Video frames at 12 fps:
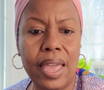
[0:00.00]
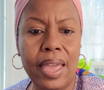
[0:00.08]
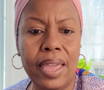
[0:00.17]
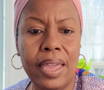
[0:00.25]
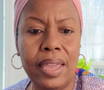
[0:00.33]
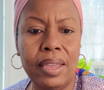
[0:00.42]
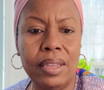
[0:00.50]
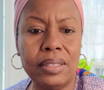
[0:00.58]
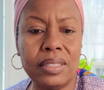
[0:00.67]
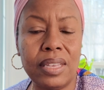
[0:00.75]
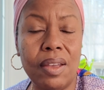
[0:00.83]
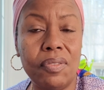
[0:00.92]
a
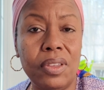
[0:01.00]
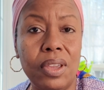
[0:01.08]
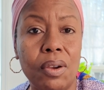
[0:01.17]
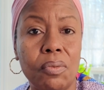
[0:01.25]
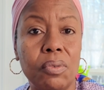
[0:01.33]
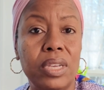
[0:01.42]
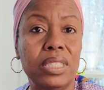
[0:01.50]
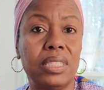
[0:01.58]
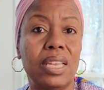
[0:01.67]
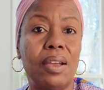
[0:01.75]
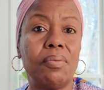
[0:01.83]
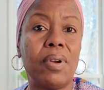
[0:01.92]
self-care
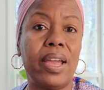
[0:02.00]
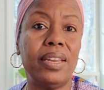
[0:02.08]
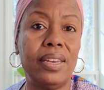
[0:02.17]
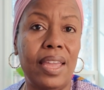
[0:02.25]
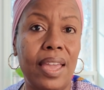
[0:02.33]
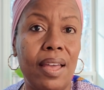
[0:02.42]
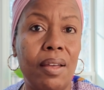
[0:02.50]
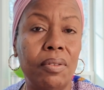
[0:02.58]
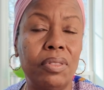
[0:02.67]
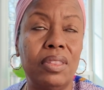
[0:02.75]
reset right now.